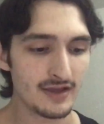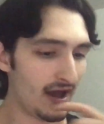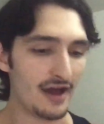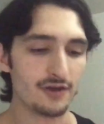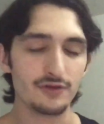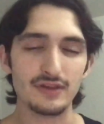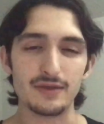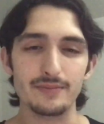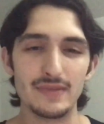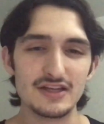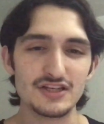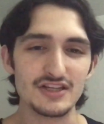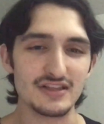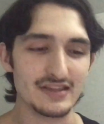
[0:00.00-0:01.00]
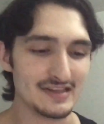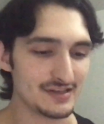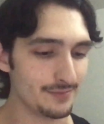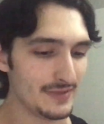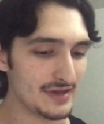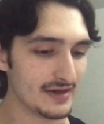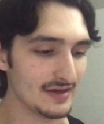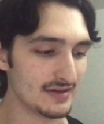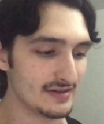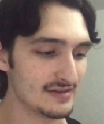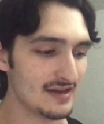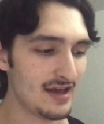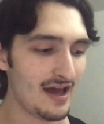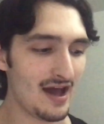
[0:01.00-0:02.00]
I only mention this
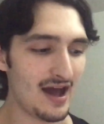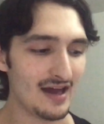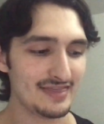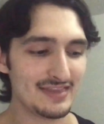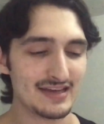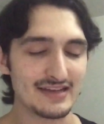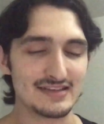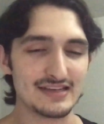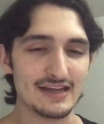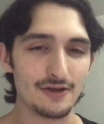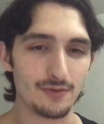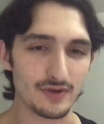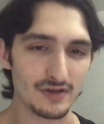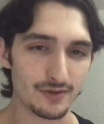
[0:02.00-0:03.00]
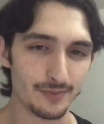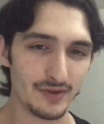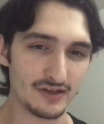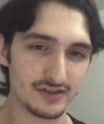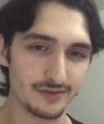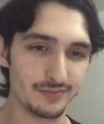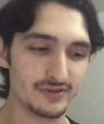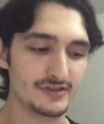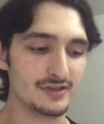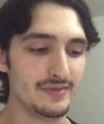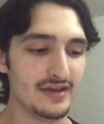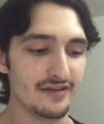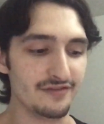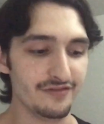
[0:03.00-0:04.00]
because I think it's irresponsible to
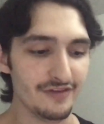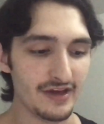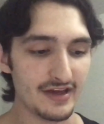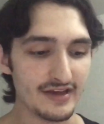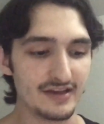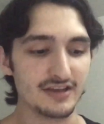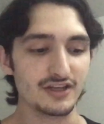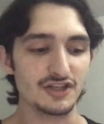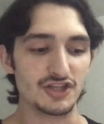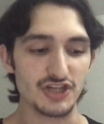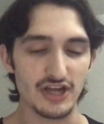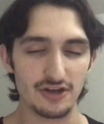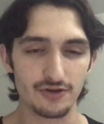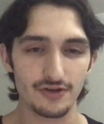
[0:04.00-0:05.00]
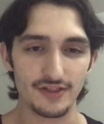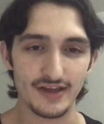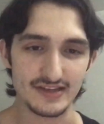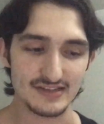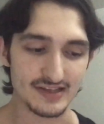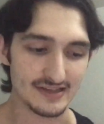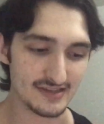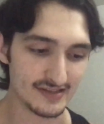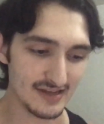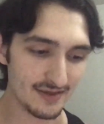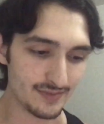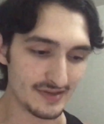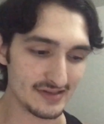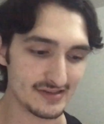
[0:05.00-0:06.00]
make vague, generalizing
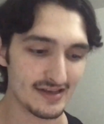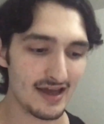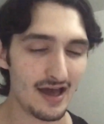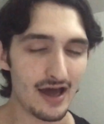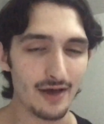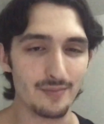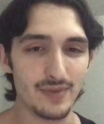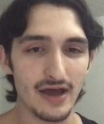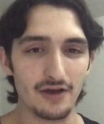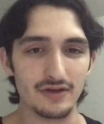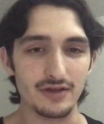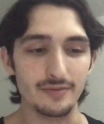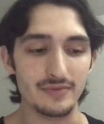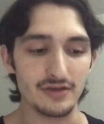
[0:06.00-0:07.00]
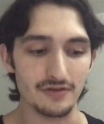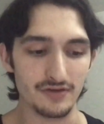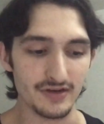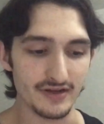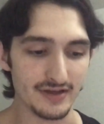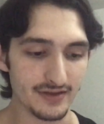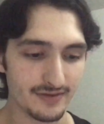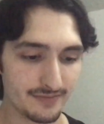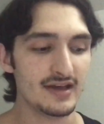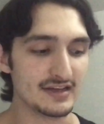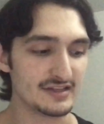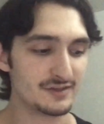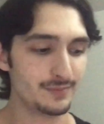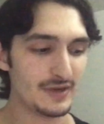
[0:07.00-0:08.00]
statements about immunity,
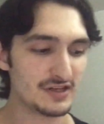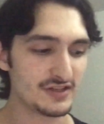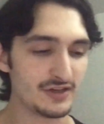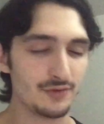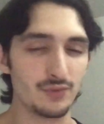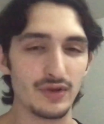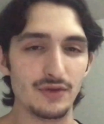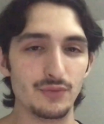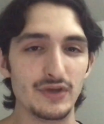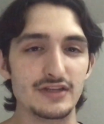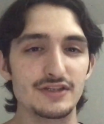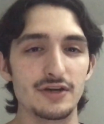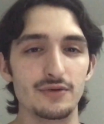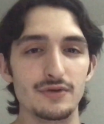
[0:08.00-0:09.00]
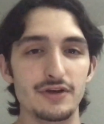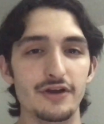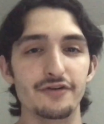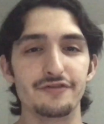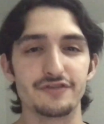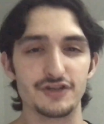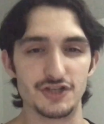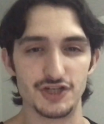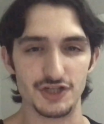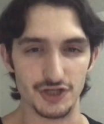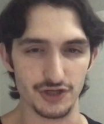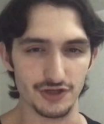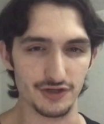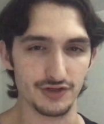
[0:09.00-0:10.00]
especially when we don't know for
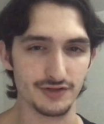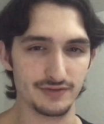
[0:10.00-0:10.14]
sure.